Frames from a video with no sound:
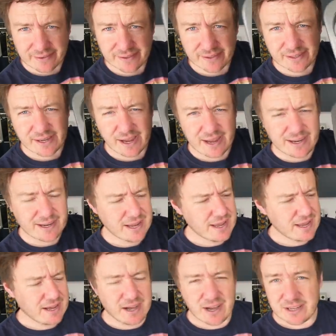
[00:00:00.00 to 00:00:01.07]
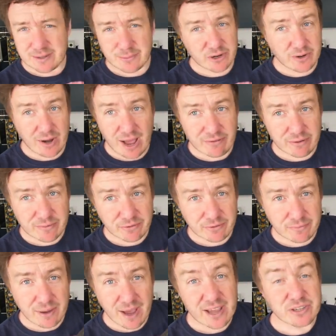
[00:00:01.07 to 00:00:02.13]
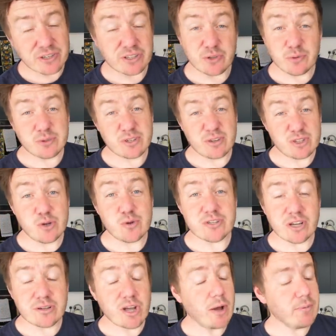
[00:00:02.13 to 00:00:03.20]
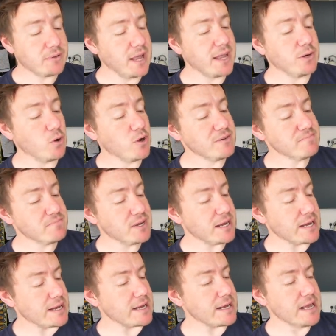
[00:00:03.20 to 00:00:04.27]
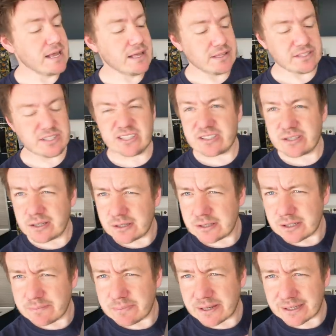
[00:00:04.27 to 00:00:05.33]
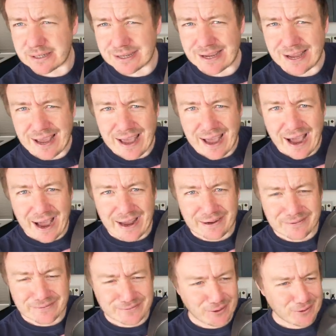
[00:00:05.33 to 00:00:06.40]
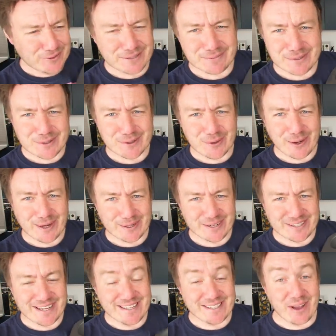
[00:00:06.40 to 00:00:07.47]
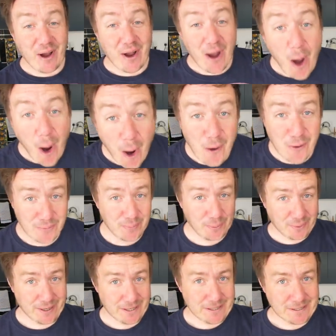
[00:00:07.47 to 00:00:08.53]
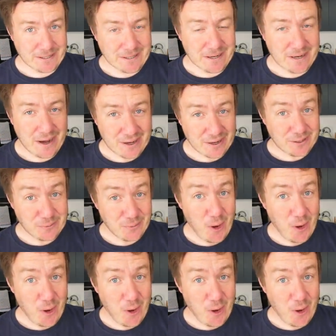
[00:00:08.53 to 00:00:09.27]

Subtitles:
Okay, you might not have a muffin pan, you could also use a cupcake one, but this is slightly bigger and I've got some stonking ideas that I hope are gonna